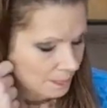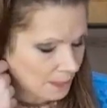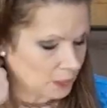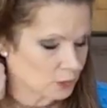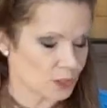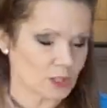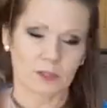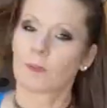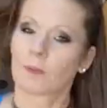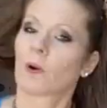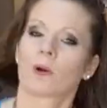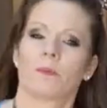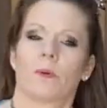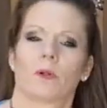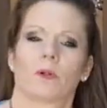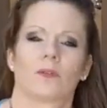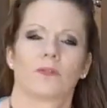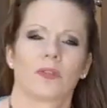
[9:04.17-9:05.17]
You can smoke a
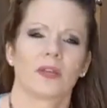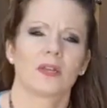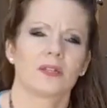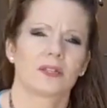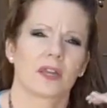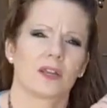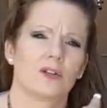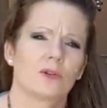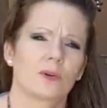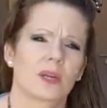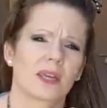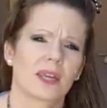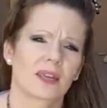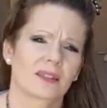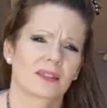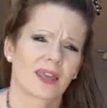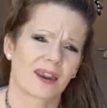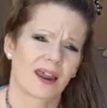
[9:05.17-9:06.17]
bowl of this and you can
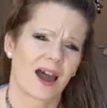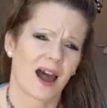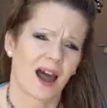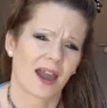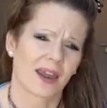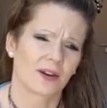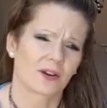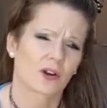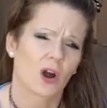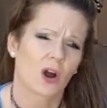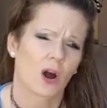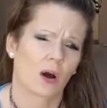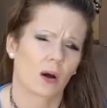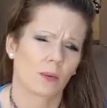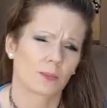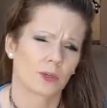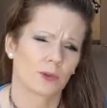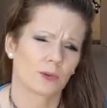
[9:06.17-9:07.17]
get that high to
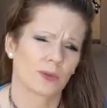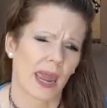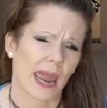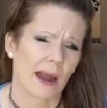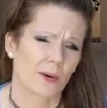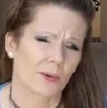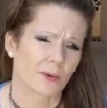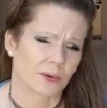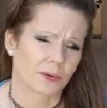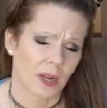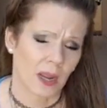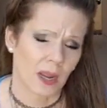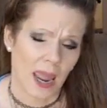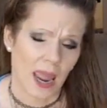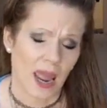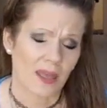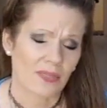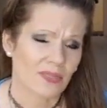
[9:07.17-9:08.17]
calm you down.
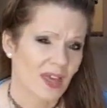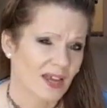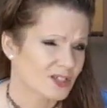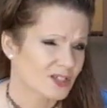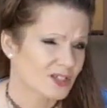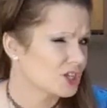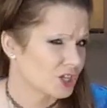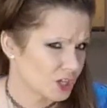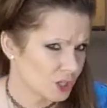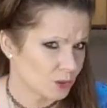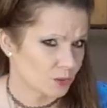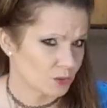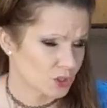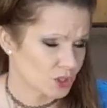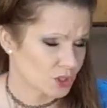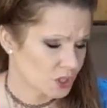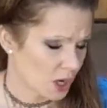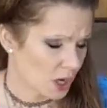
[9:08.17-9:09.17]
And that's
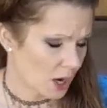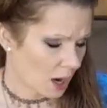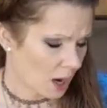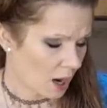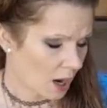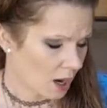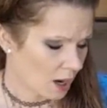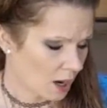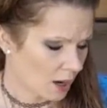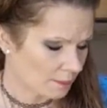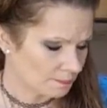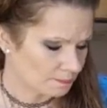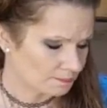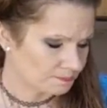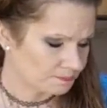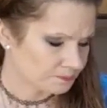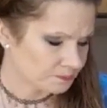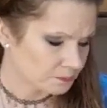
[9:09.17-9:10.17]
huge.
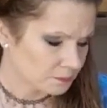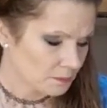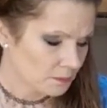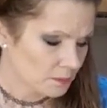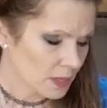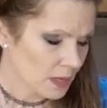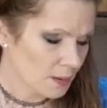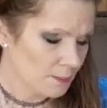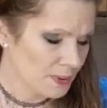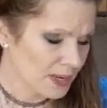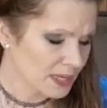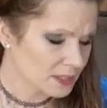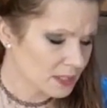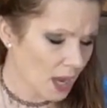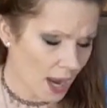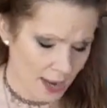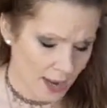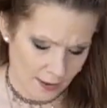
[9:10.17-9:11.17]

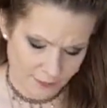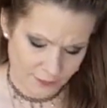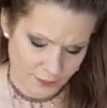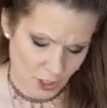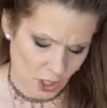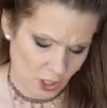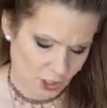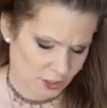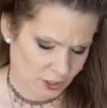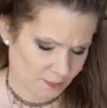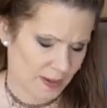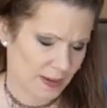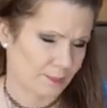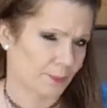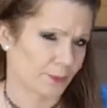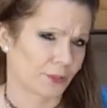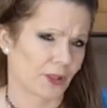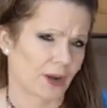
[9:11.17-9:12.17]
Because I have talked to
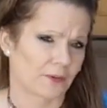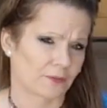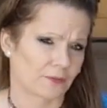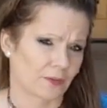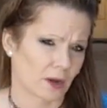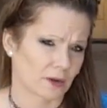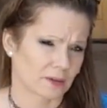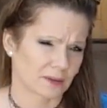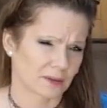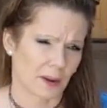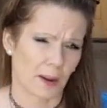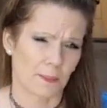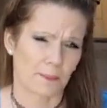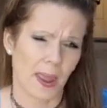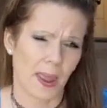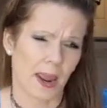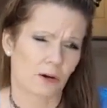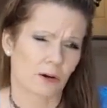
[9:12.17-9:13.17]
people that have gotten
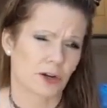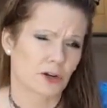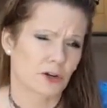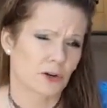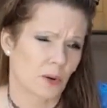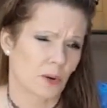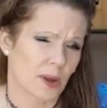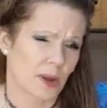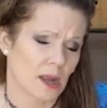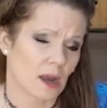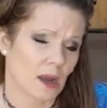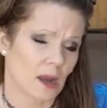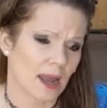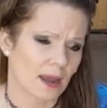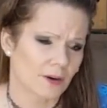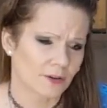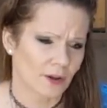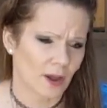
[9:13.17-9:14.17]
a paranoia
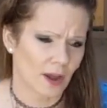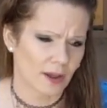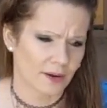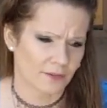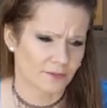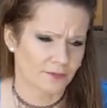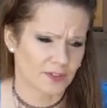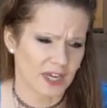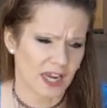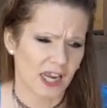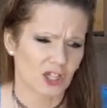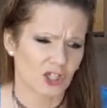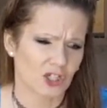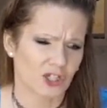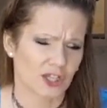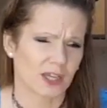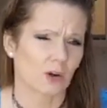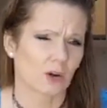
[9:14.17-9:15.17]
out of
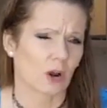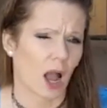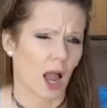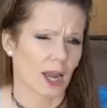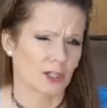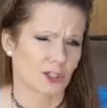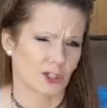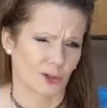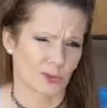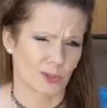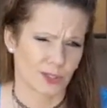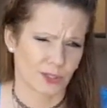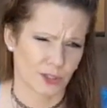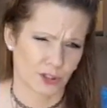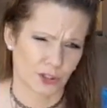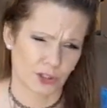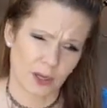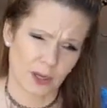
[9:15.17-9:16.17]
THC, or high
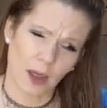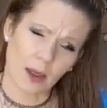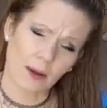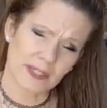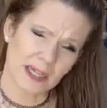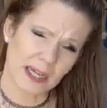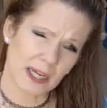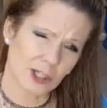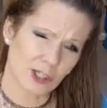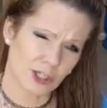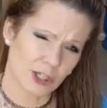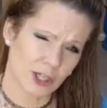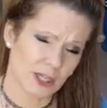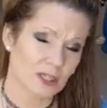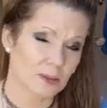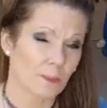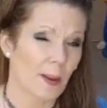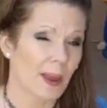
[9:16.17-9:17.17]
dosages of
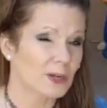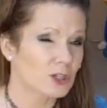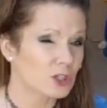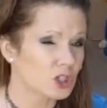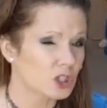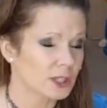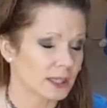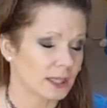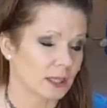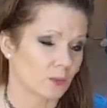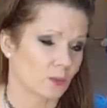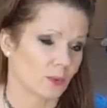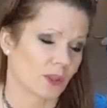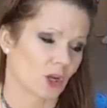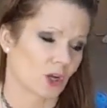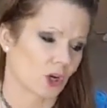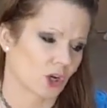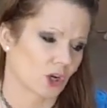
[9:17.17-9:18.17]
THC, especially
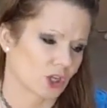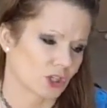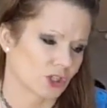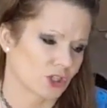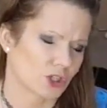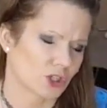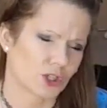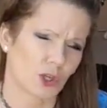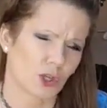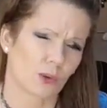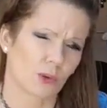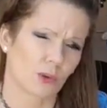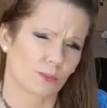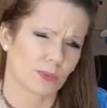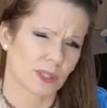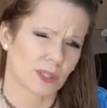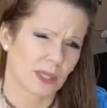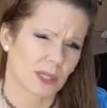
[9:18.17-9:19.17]
when they're
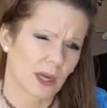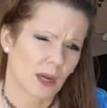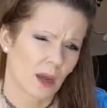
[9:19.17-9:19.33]
consumed